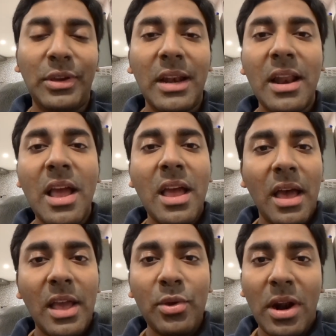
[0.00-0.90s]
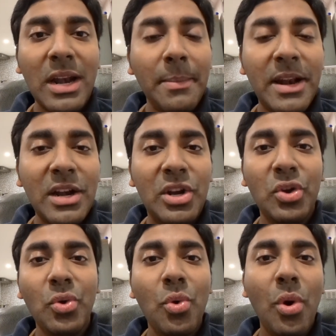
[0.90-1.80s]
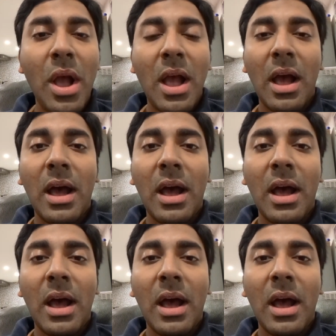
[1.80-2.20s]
You can, you're not limited to,